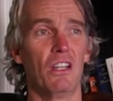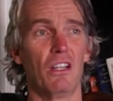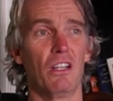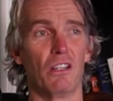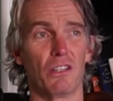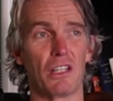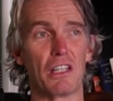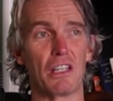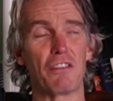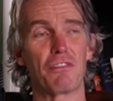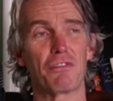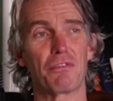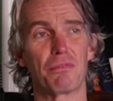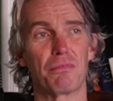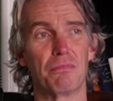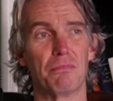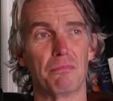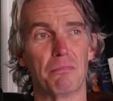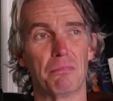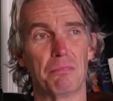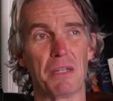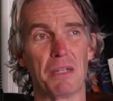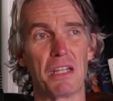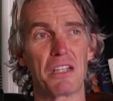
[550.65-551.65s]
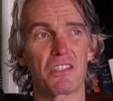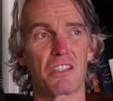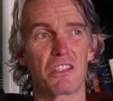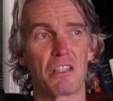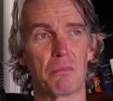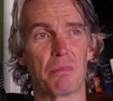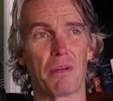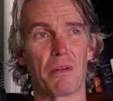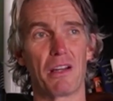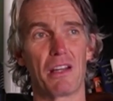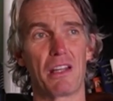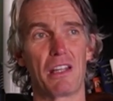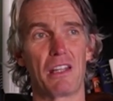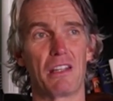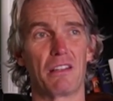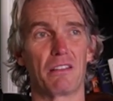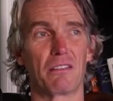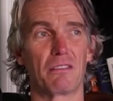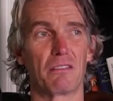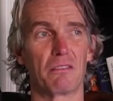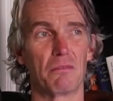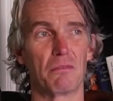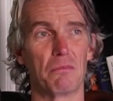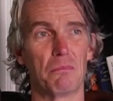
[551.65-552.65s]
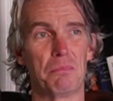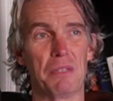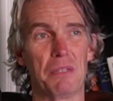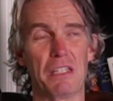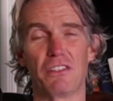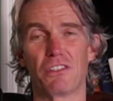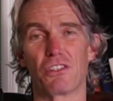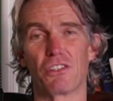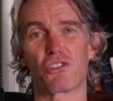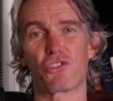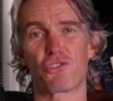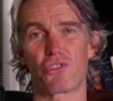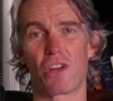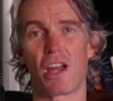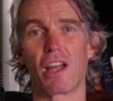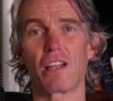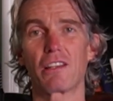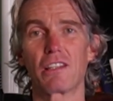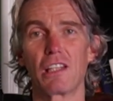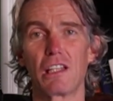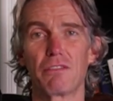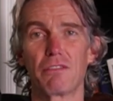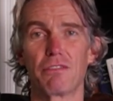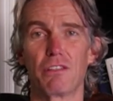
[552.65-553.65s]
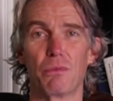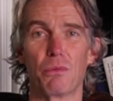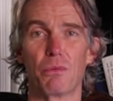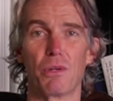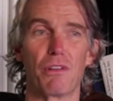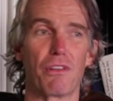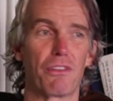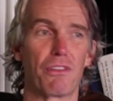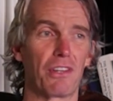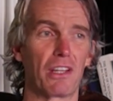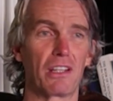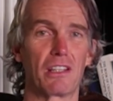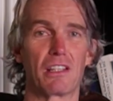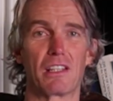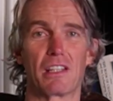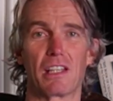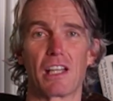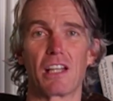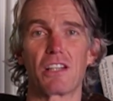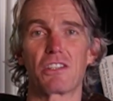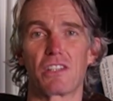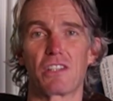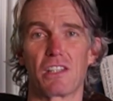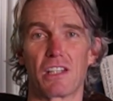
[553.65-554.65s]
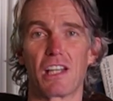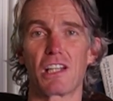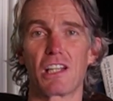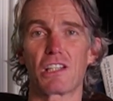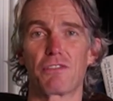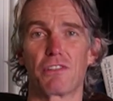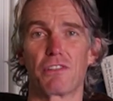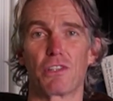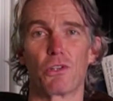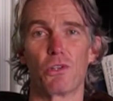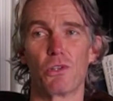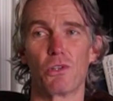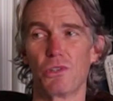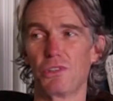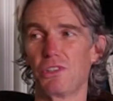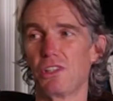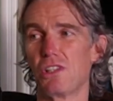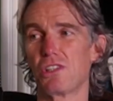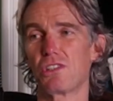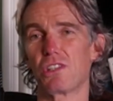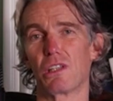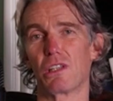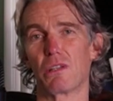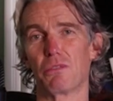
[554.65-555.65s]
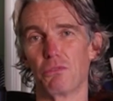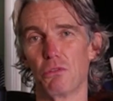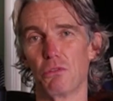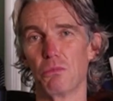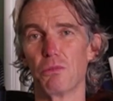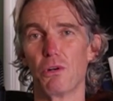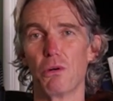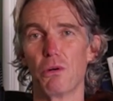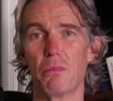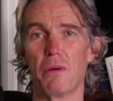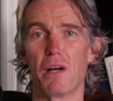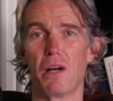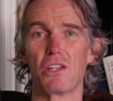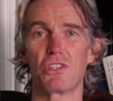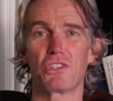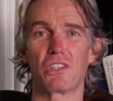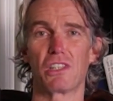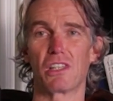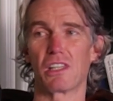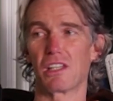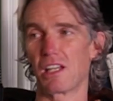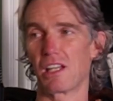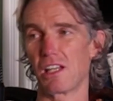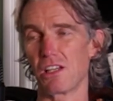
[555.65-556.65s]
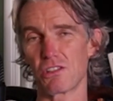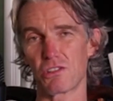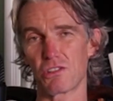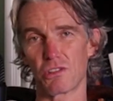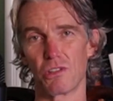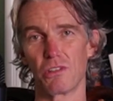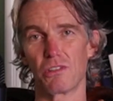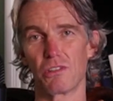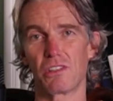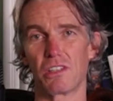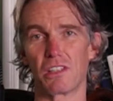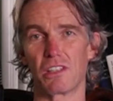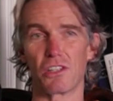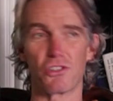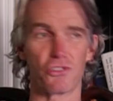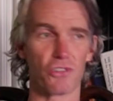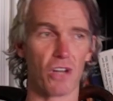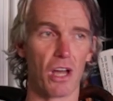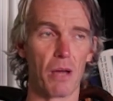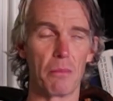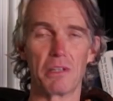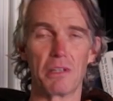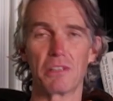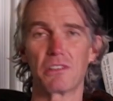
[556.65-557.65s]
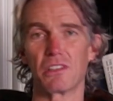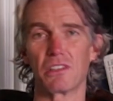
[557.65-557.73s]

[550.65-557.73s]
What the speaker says: life basically by being distracted from one thing to the next, for the holidays, to the football match, to the nights out, to the drama,